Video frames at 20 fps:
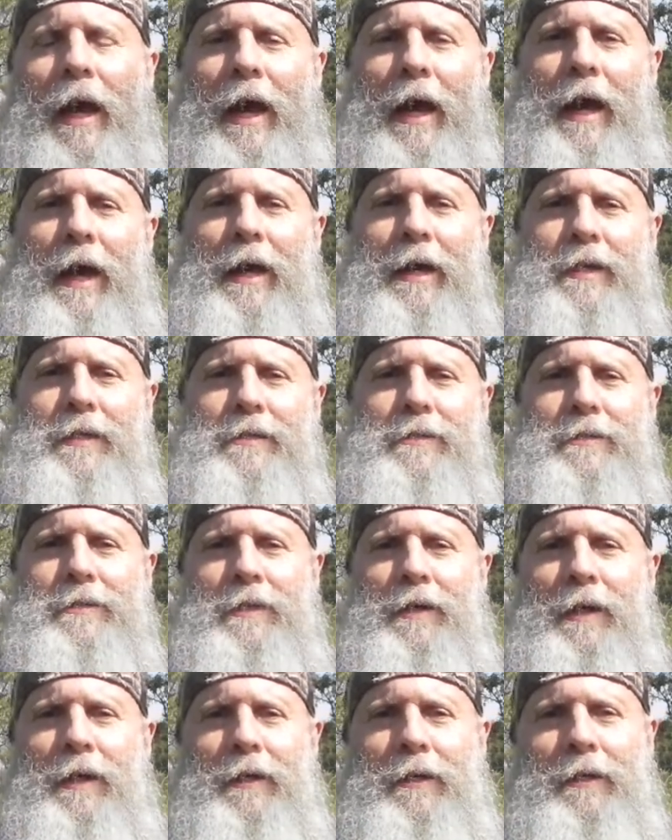And
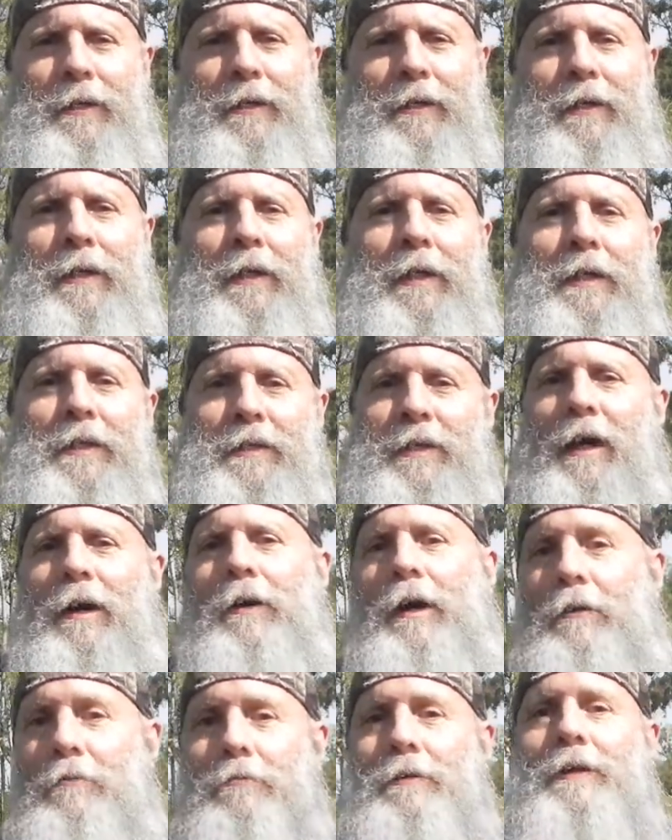uh, now
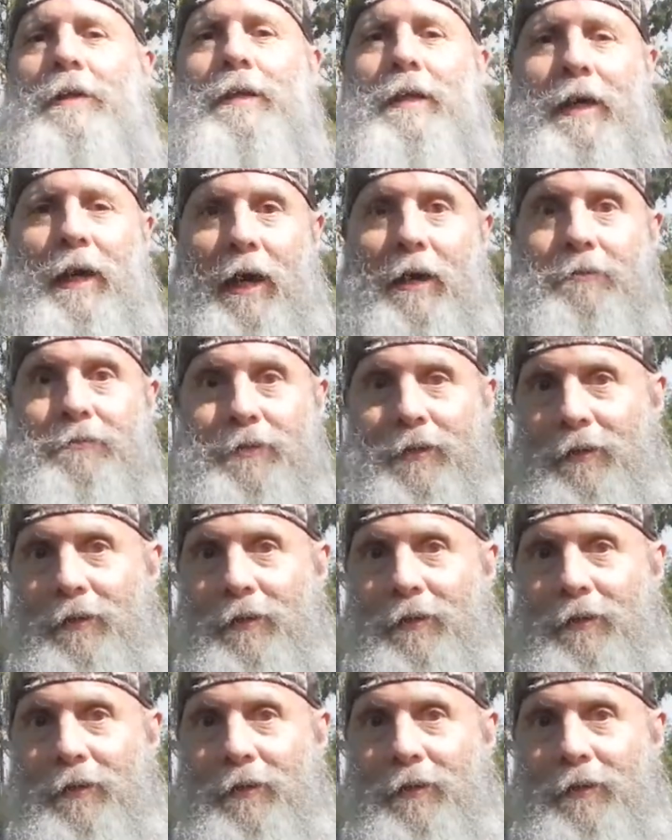I really have